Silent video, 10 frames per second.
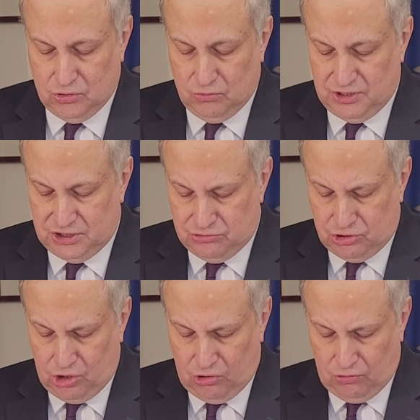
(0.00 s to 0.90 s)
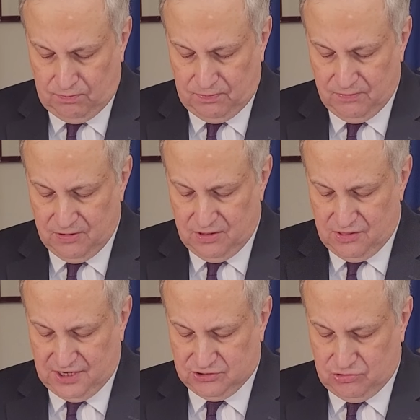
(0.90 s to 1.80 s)
We do hope
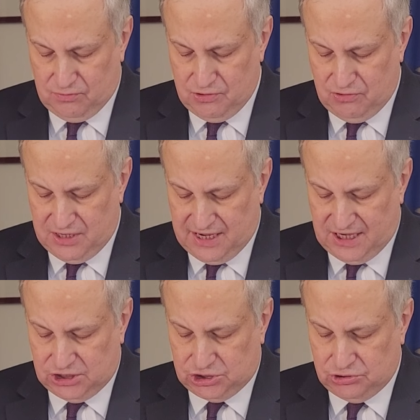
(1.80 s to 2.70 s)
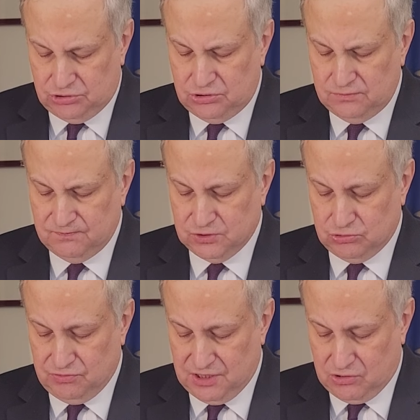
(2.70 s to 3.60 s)
that communication,
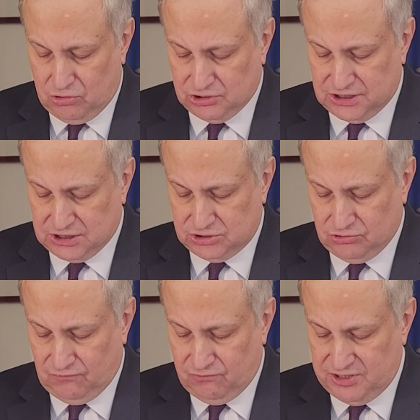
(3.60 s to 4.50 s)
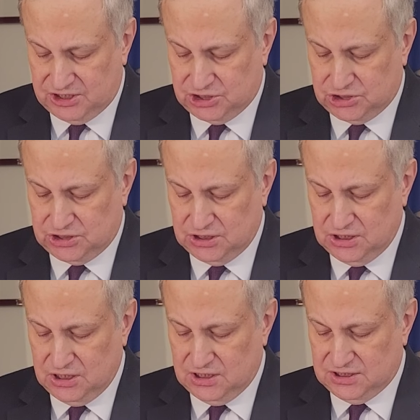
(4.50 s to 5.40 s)
to the conduct of which
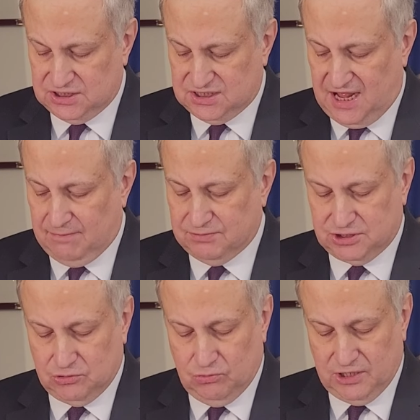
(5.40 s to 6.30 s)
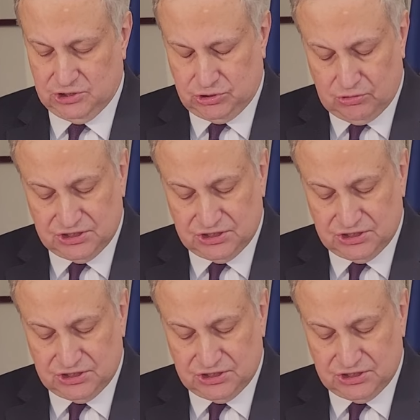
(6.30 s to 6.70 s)
stamps were so